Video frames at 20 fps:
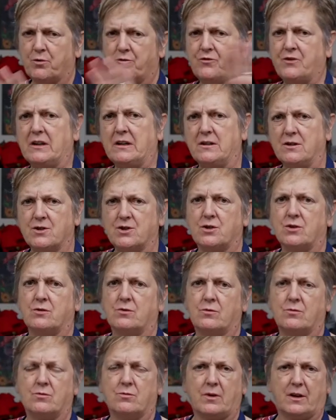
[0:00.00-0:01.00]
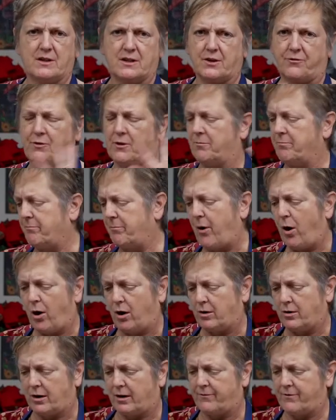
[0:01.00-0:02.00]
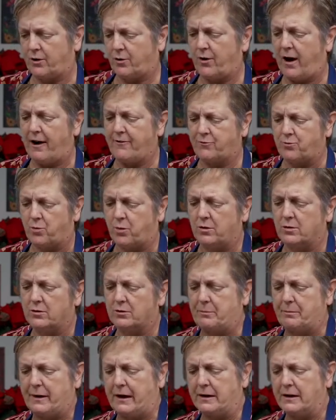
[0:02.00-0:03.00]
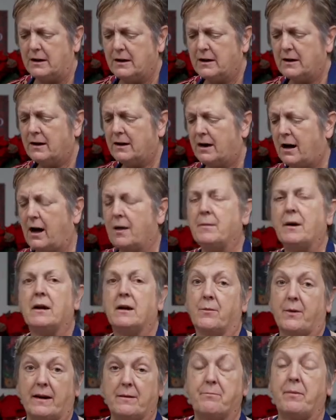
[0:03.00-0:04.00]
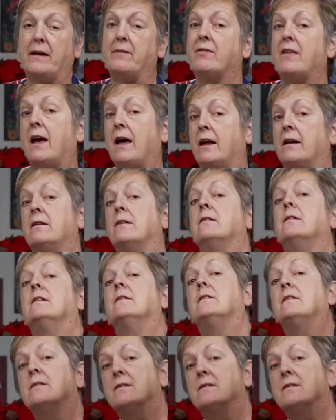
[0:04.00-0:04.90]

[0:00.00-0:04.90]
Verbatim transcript: moved into a different part of the craft world, but um, anyway, but then